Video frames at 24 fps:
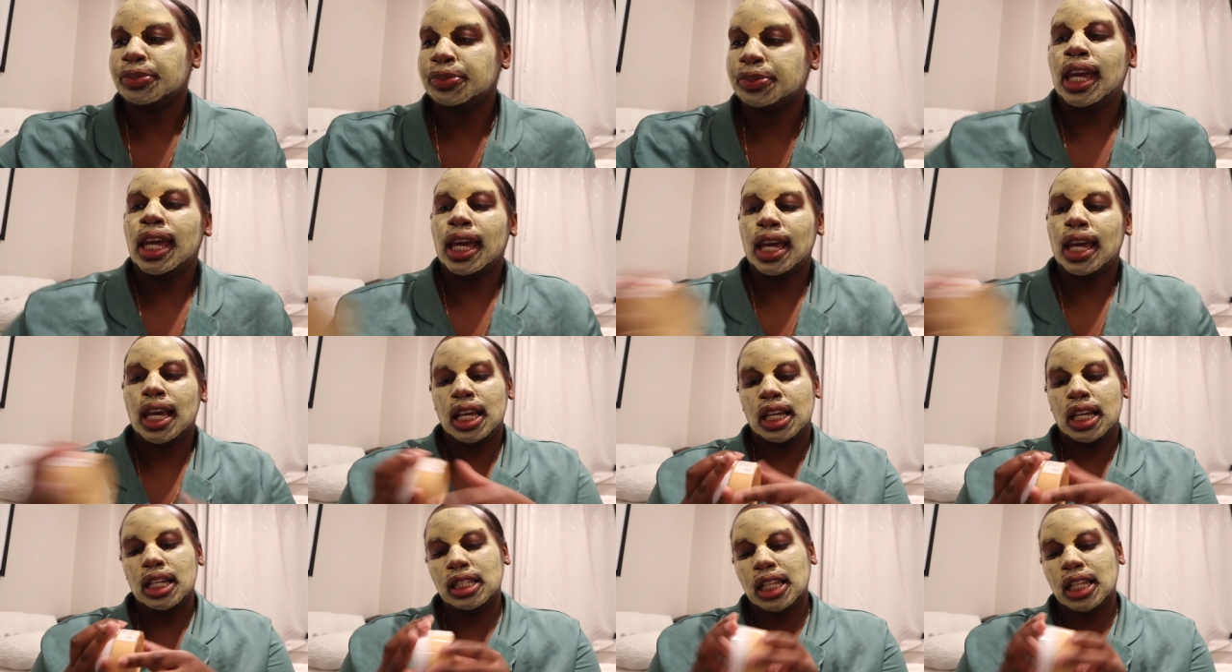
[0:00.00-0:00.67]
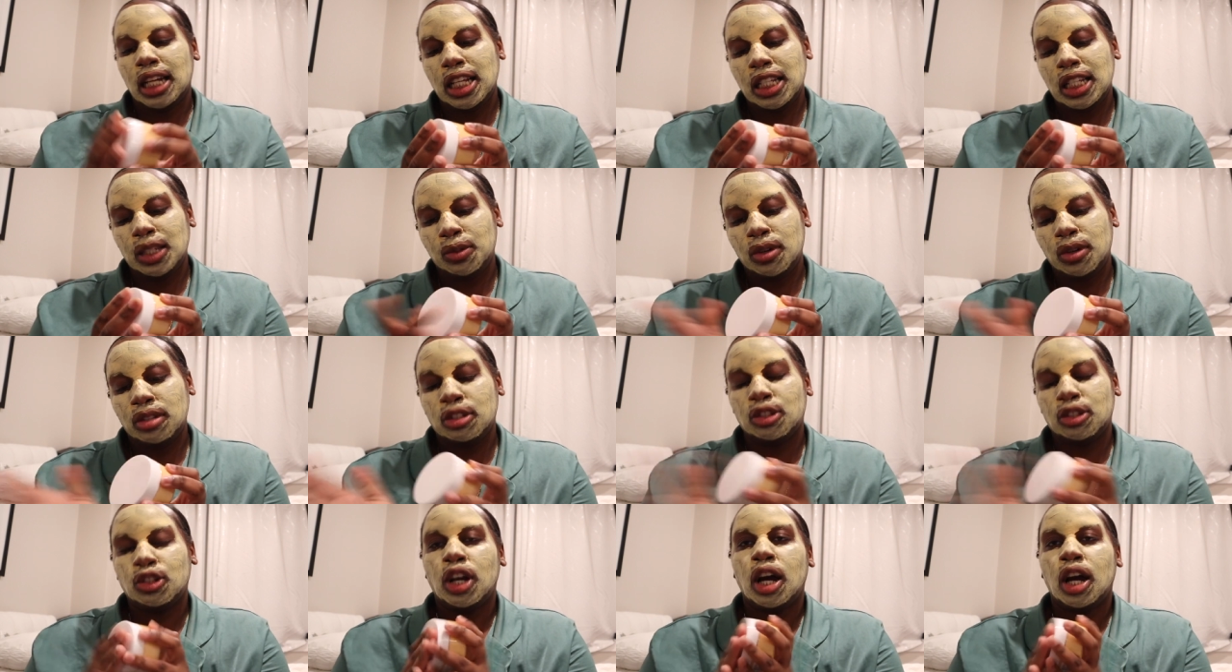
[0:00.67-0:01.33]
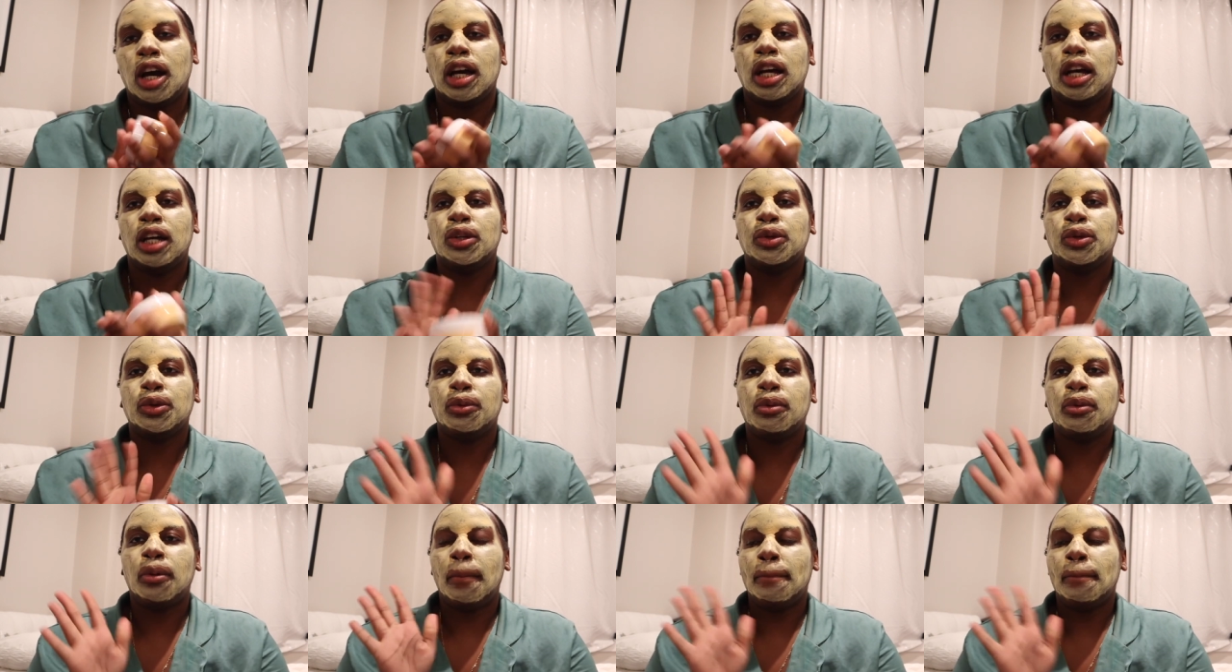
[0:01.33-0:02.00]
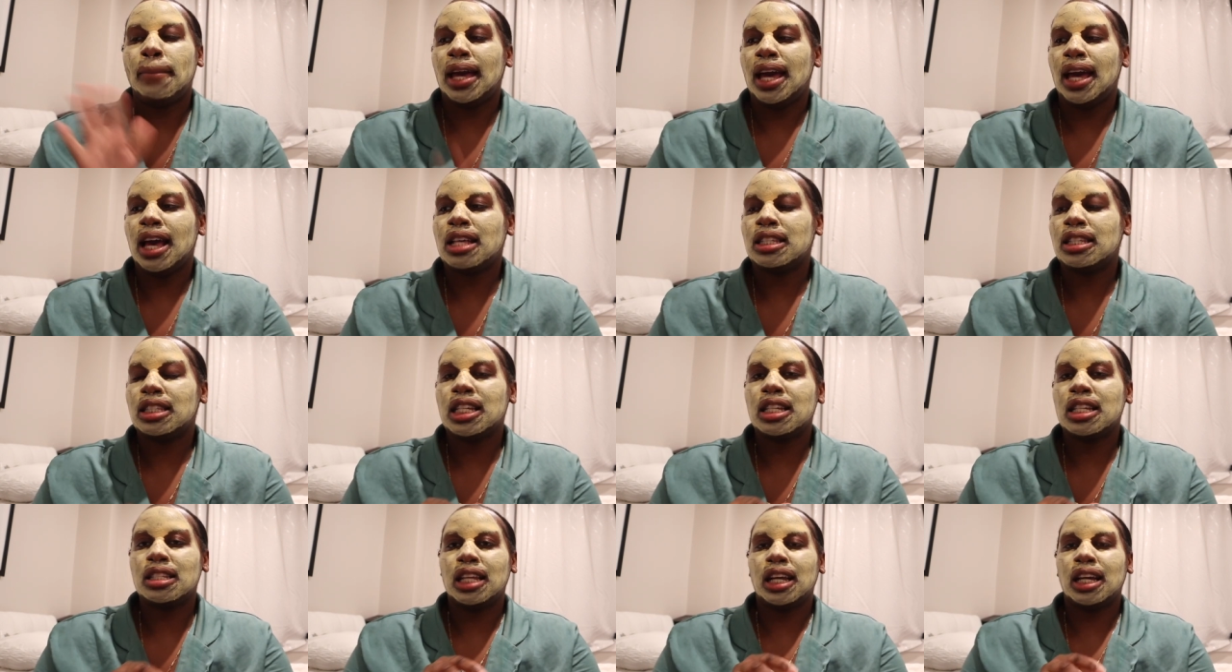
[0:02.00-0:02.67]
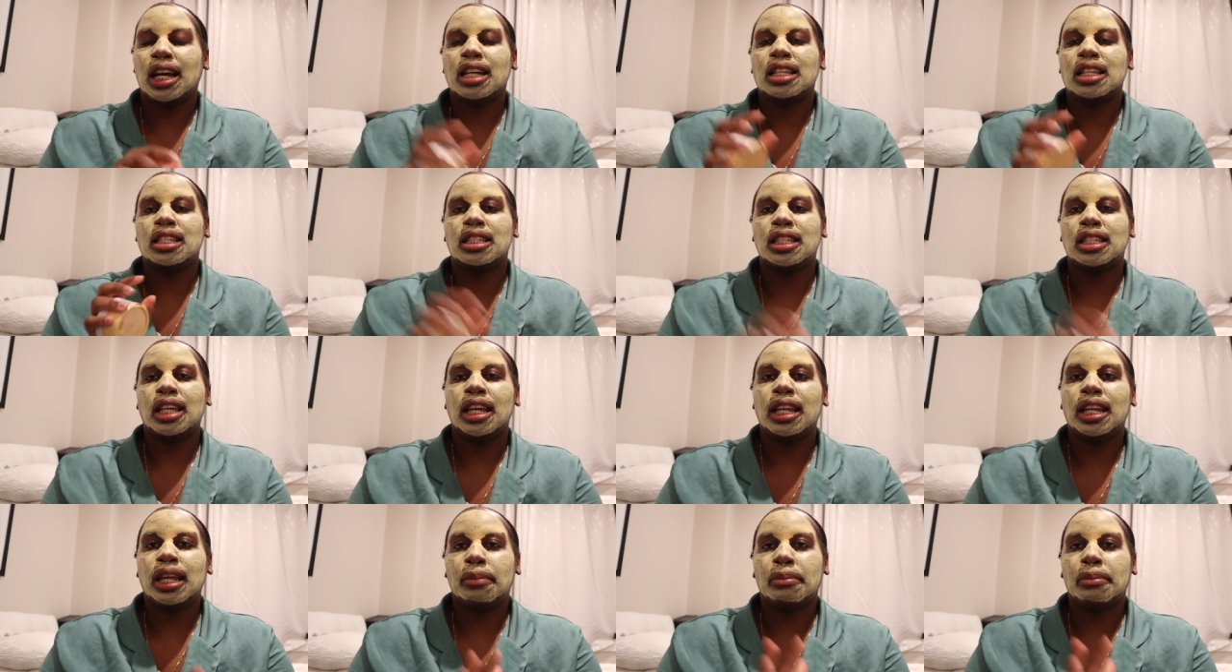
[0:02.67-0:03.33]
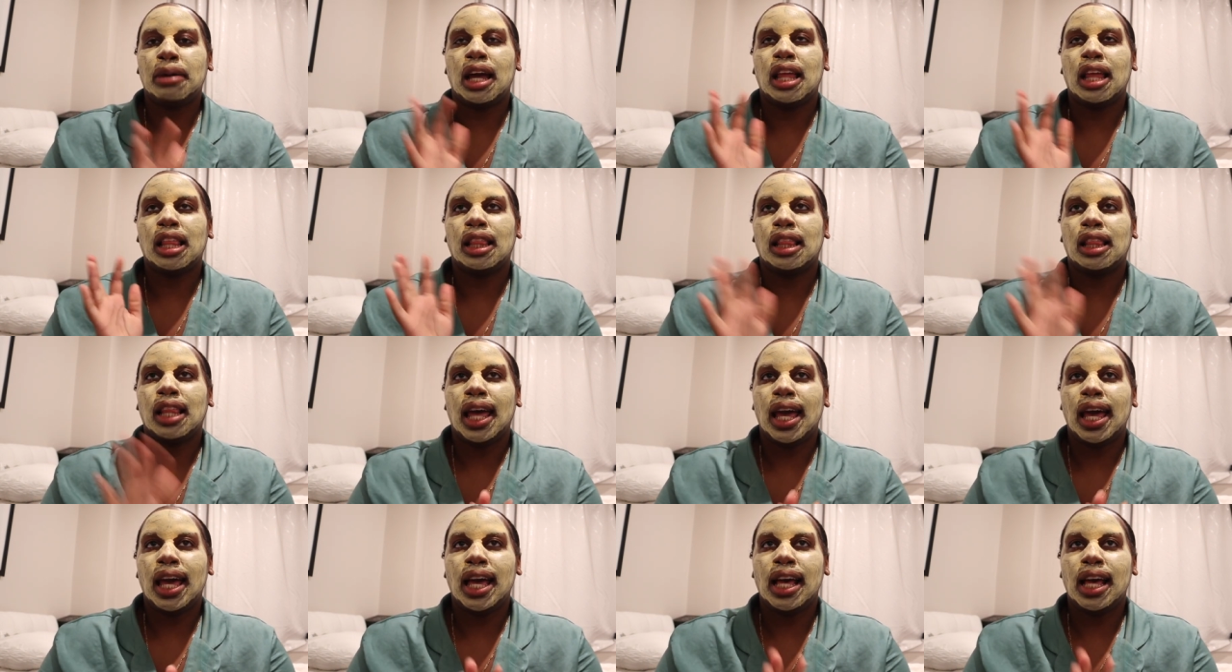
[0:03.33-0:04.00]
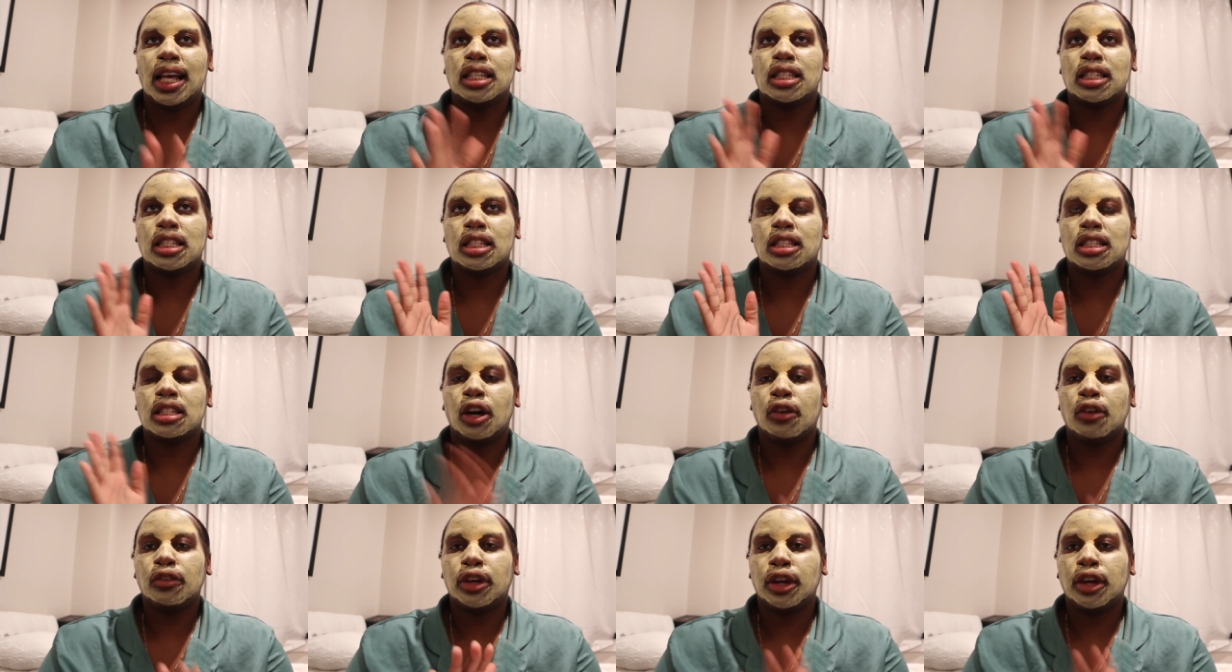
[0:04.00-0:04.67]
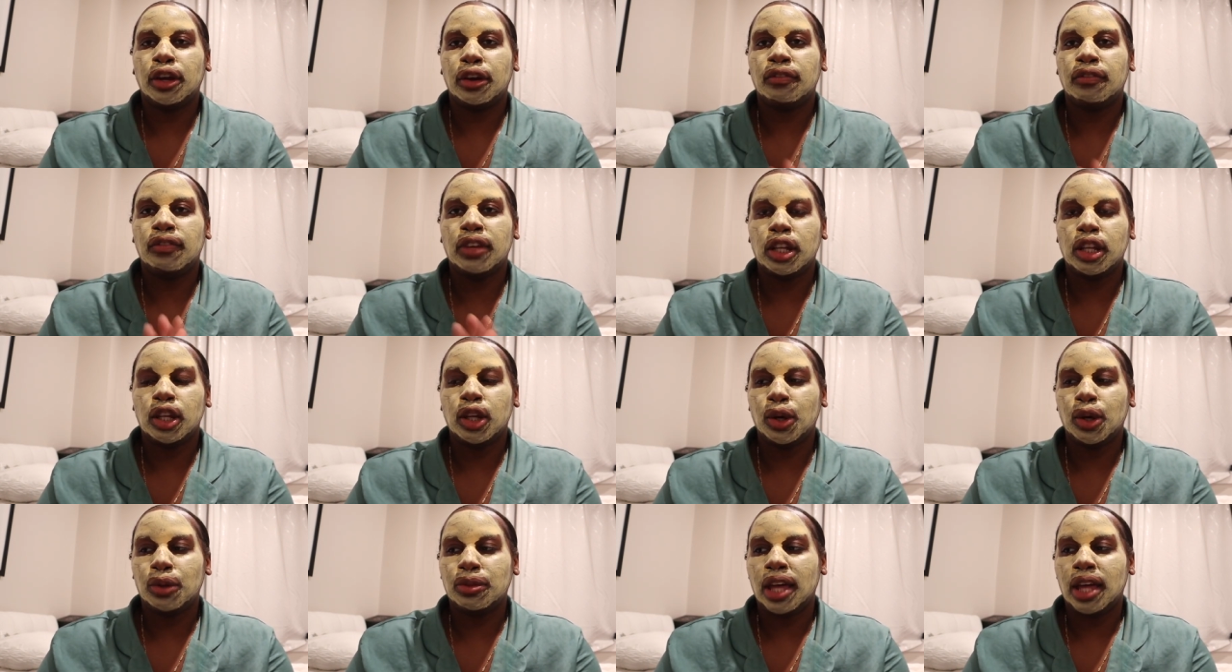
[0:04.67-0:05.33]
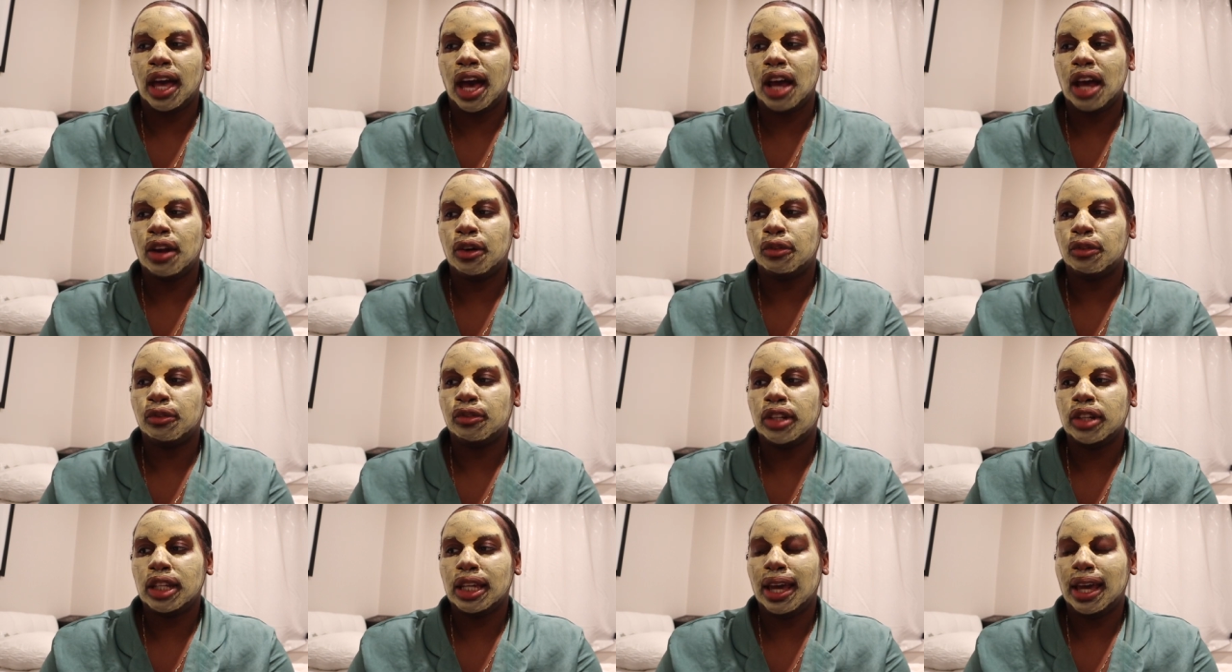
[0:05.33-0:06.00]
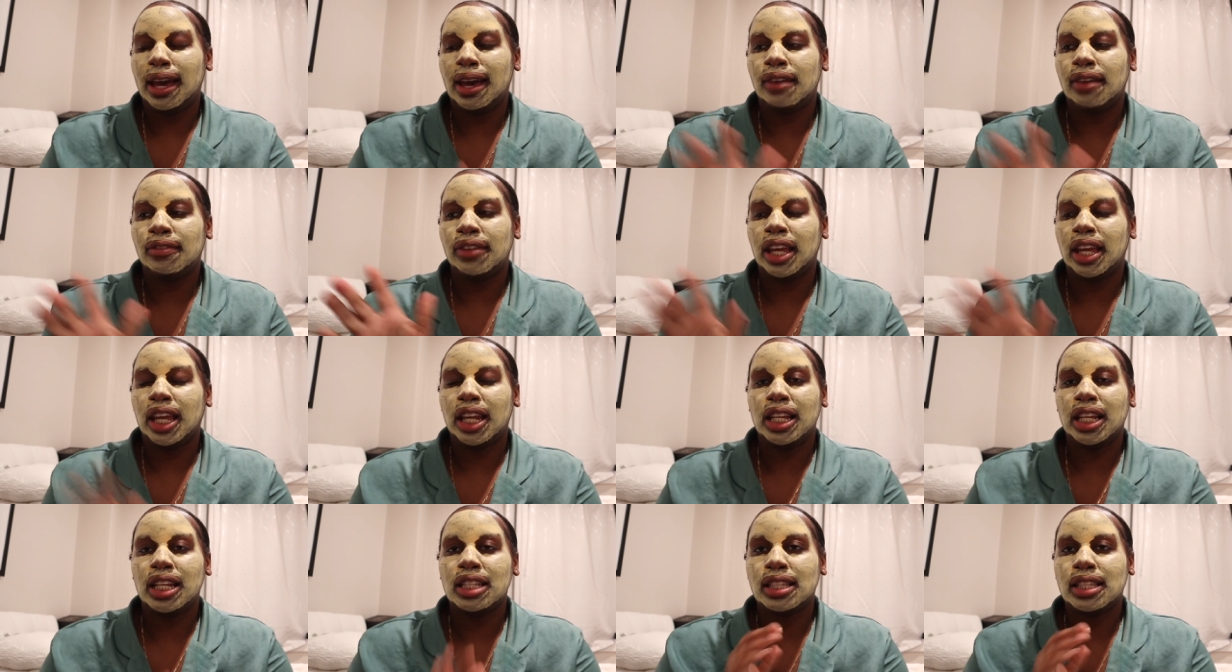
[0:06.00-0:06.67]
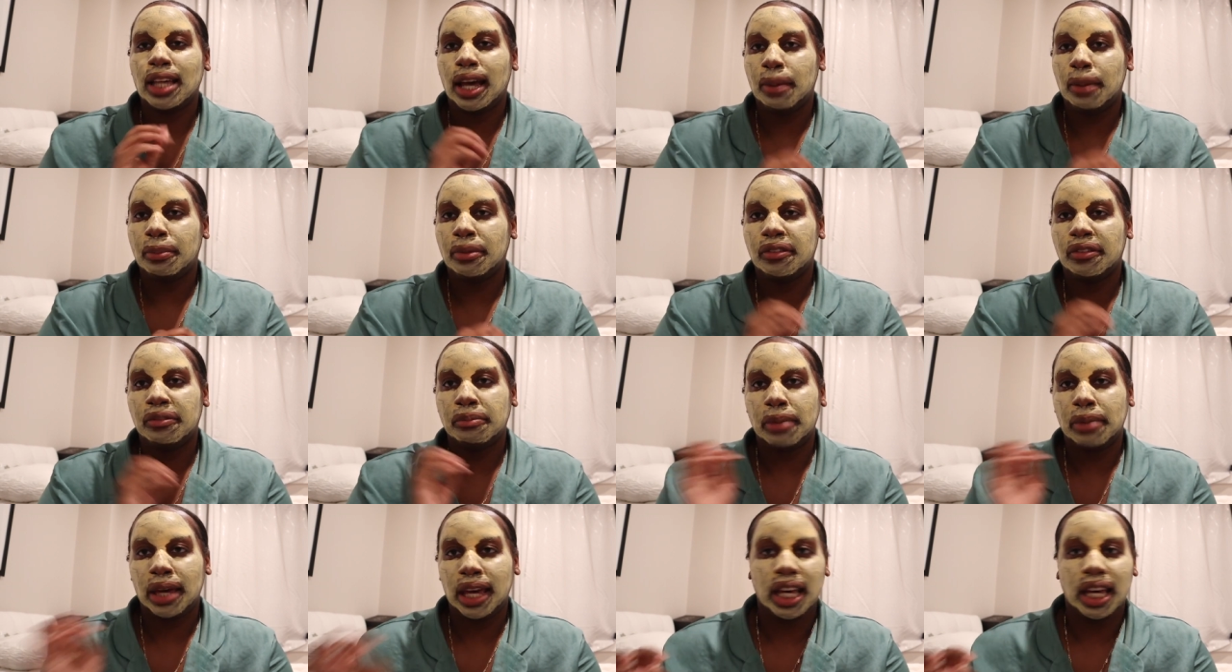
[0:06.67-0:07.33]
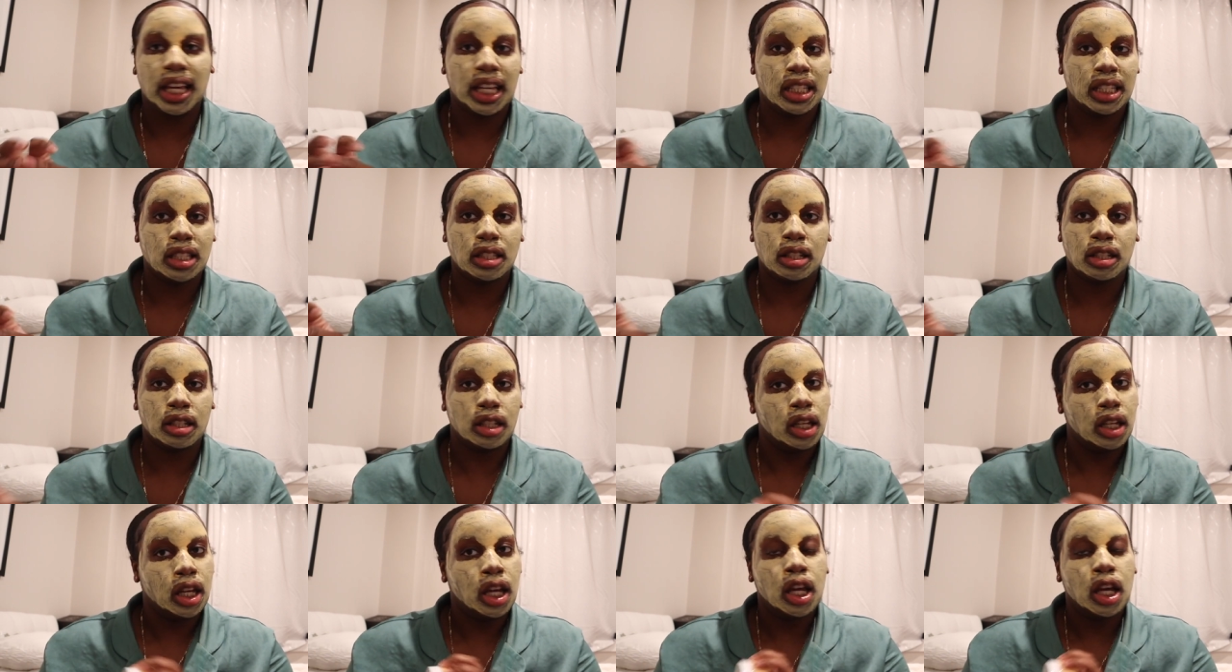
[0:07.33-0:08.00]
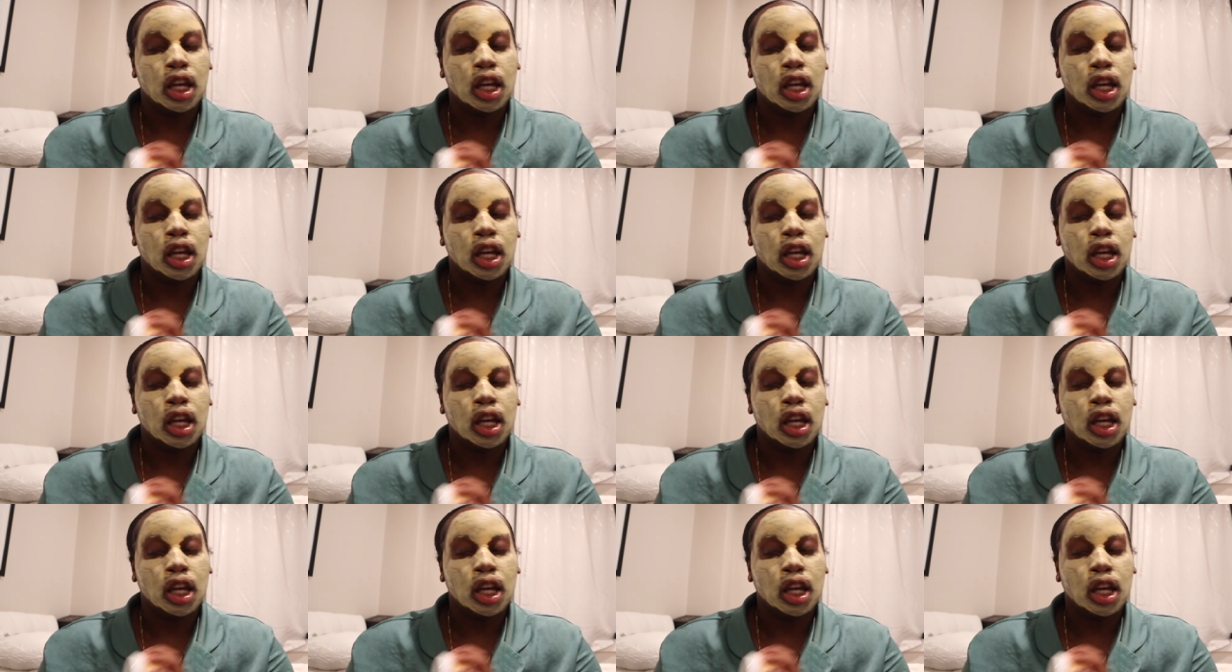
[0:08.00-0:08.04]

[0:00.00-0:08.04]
and i just wanted to try a new mask because like i said in my last self-care video that i don't really have any type of mask